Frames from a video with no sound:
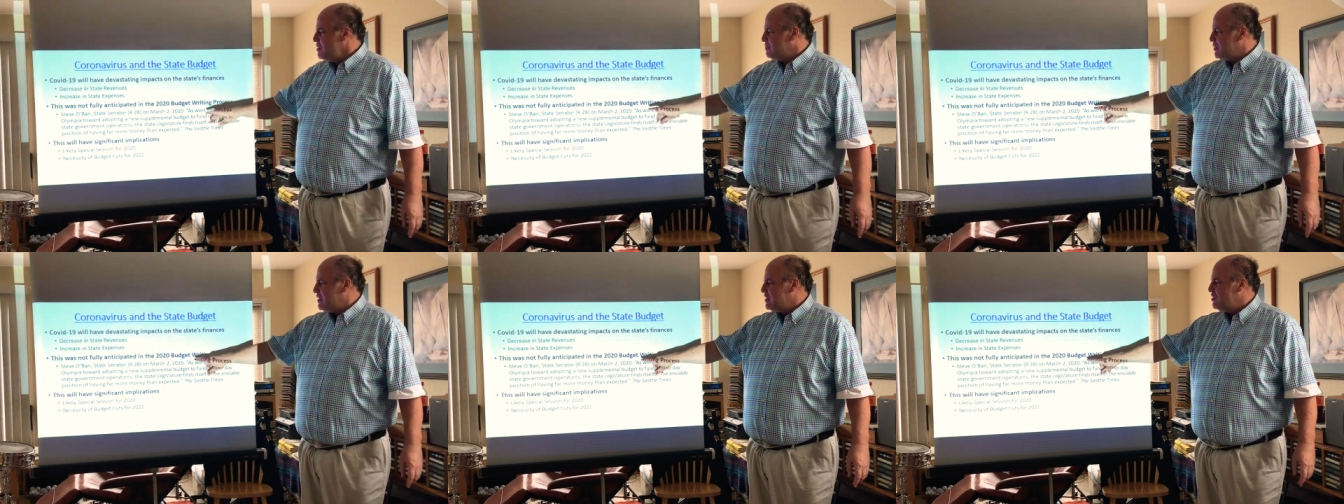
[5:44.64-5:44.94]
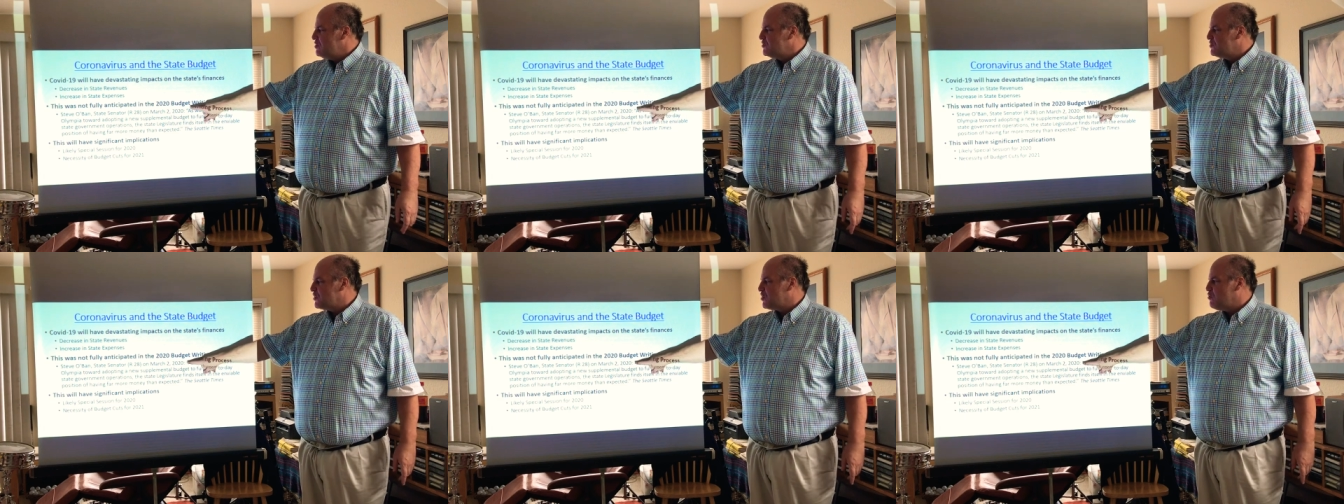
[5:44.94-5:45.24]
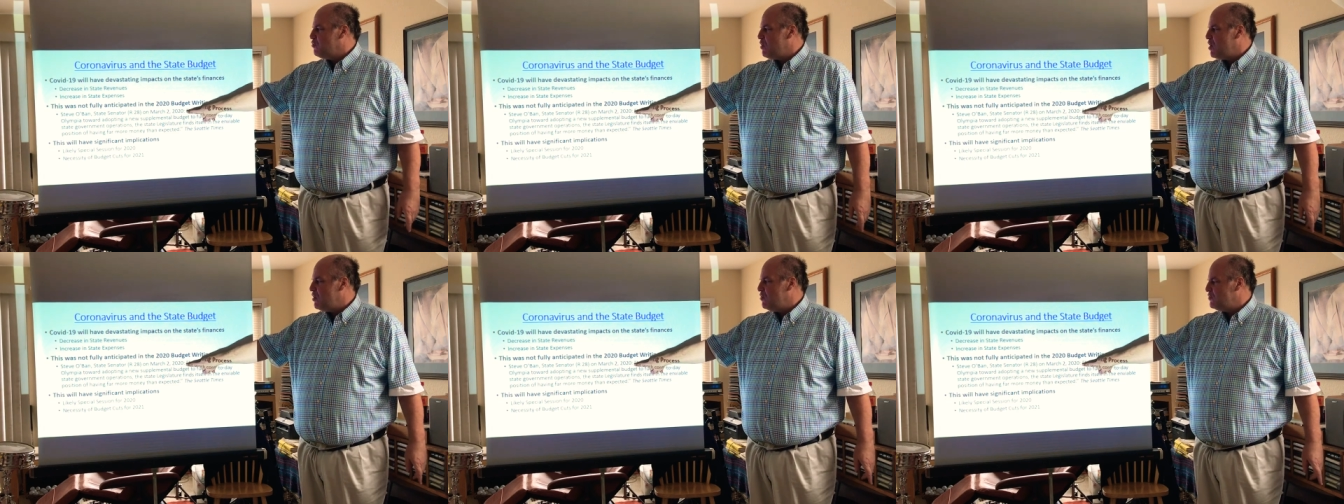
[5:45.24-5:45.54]
But here's a
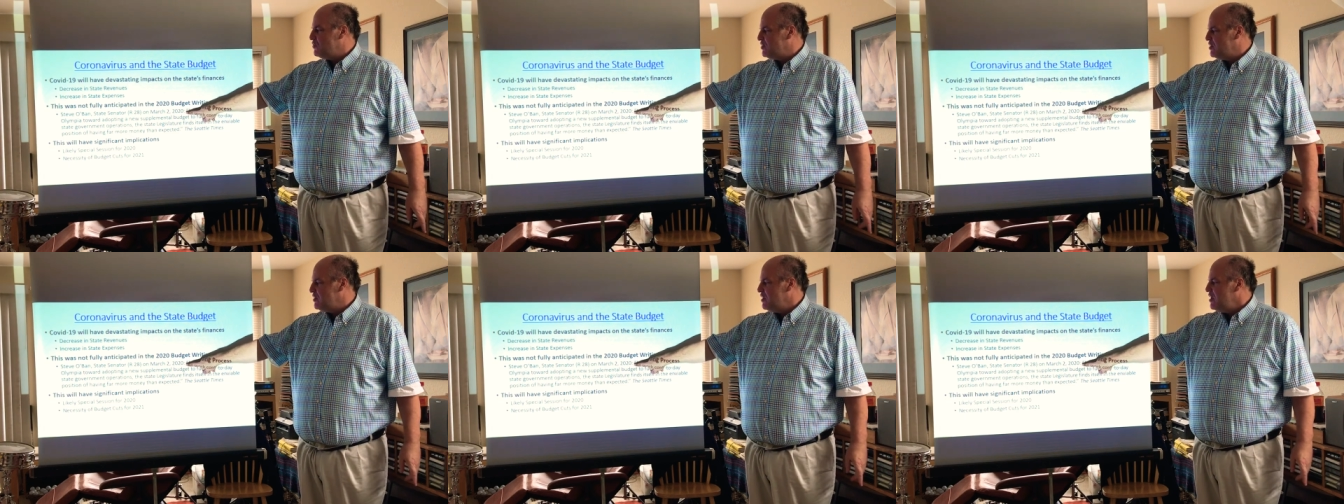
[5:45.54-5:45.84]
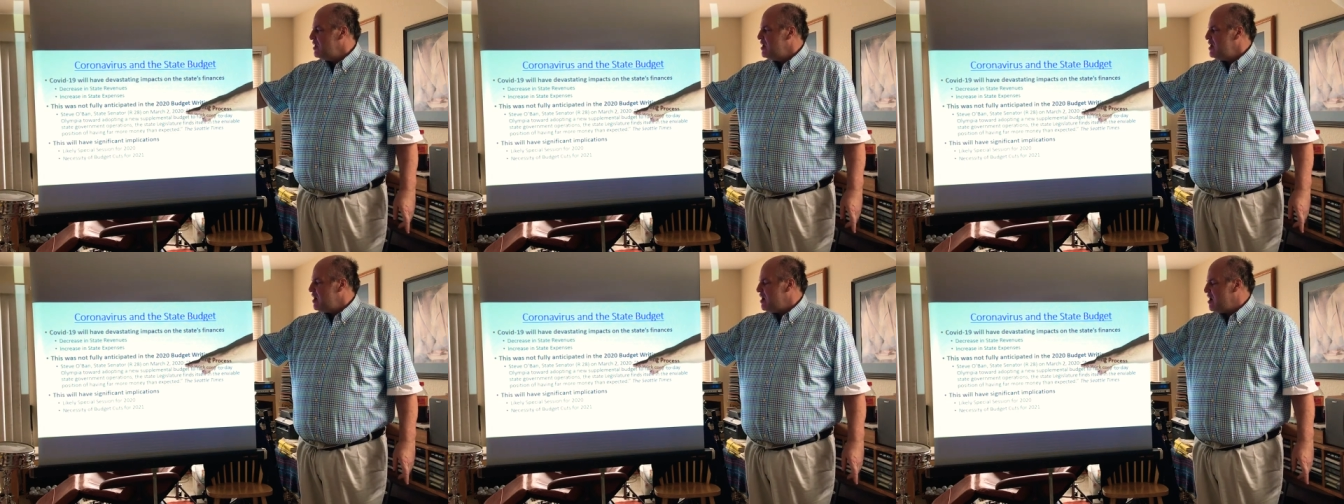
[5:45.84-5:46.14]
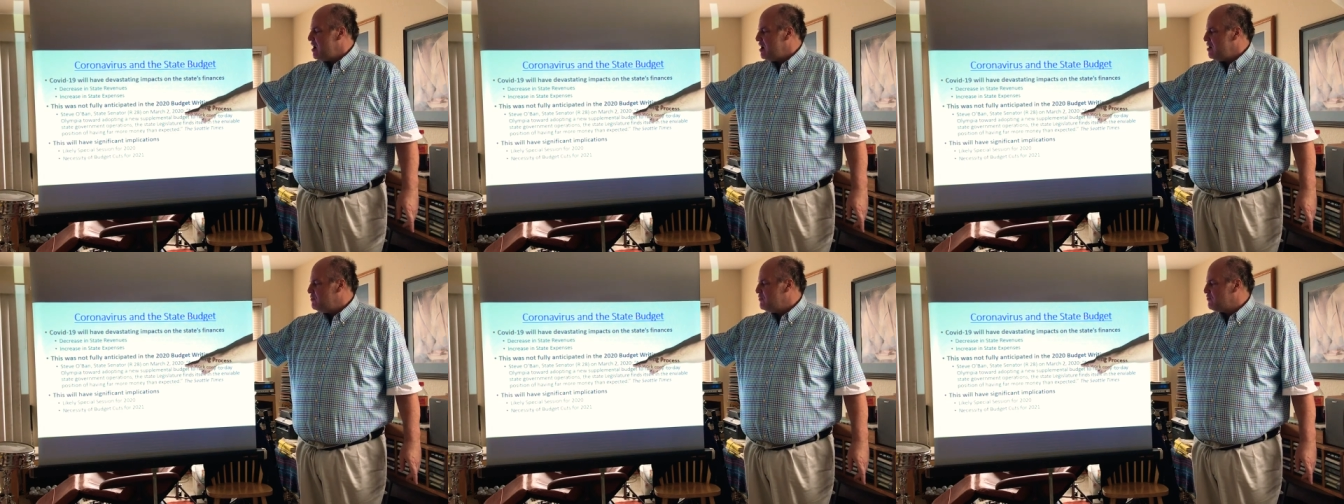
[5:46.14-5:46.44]
quote
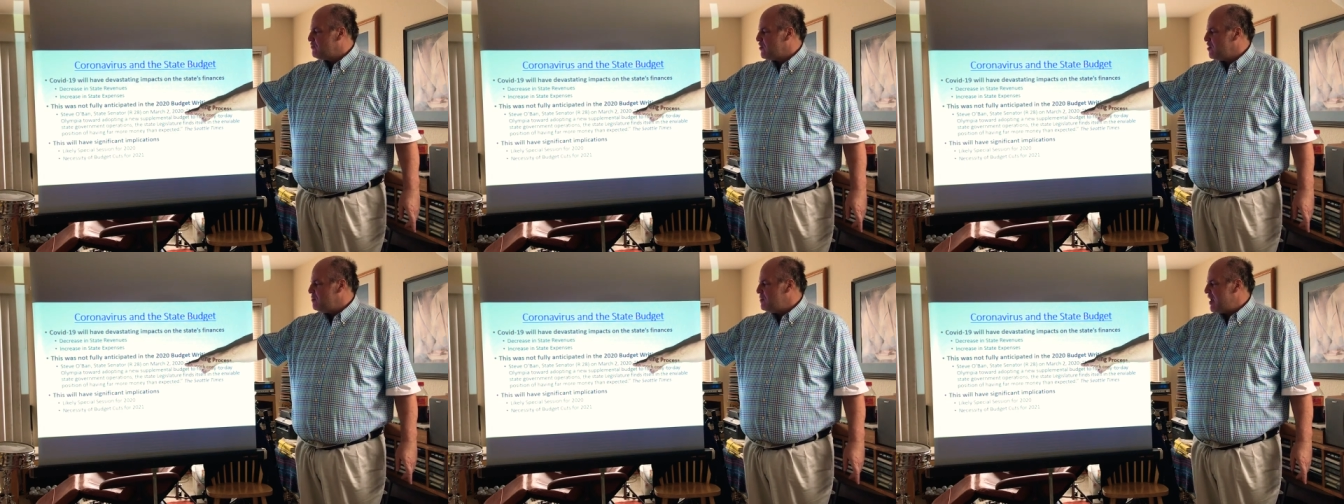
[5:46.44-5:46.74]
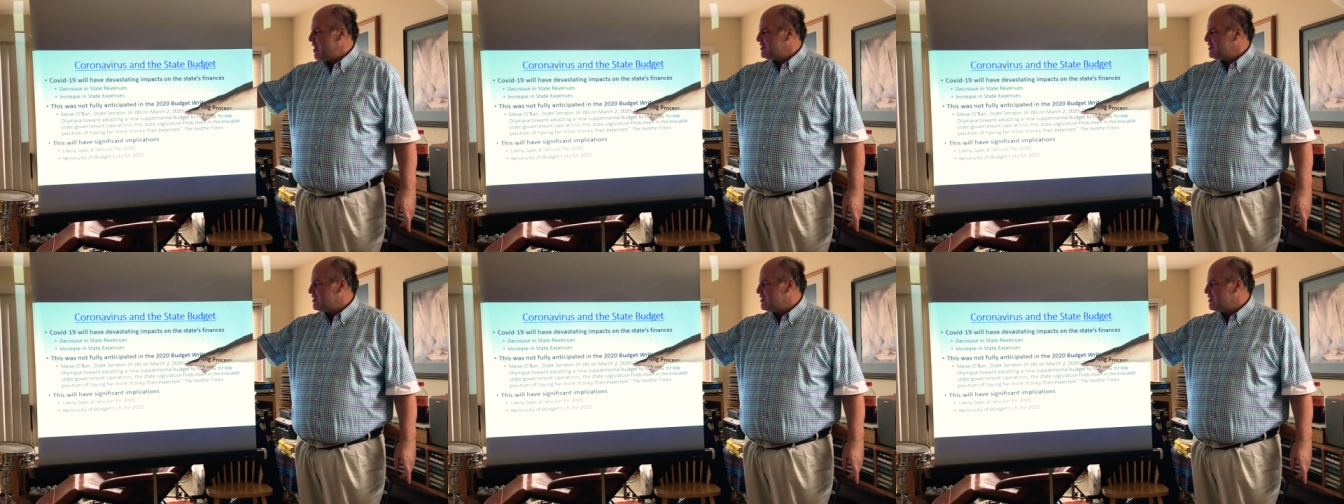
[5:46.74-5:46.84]
from